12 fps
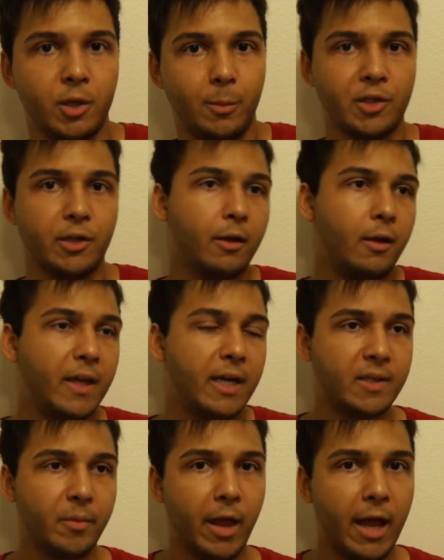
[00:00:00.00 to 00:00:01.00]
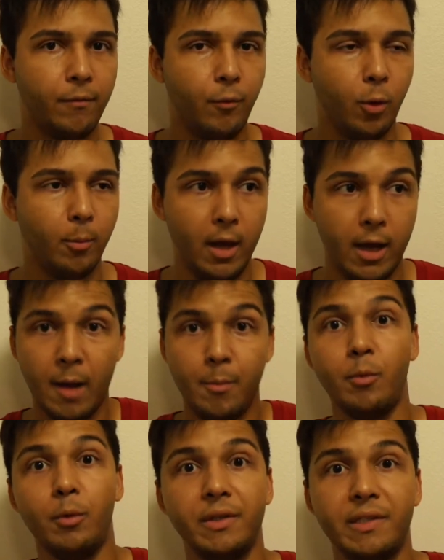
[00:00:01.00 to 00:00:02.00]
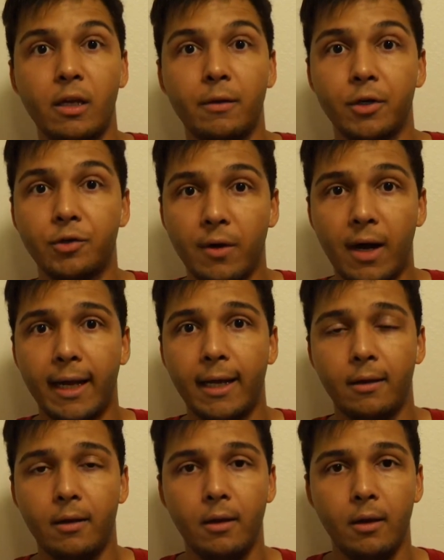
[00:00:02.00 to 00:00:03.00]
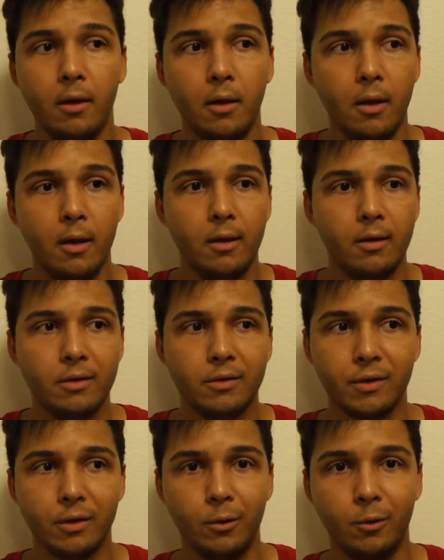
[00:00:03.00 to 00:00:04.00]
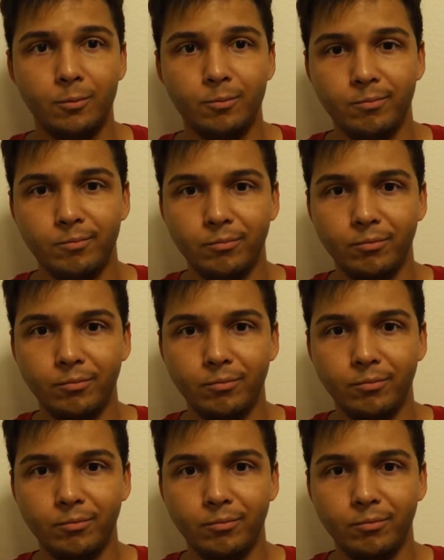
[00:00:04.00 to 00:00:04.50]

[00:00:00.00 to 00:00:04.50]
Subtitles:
how much I love that as a platform, I'd be willing to give it a try. So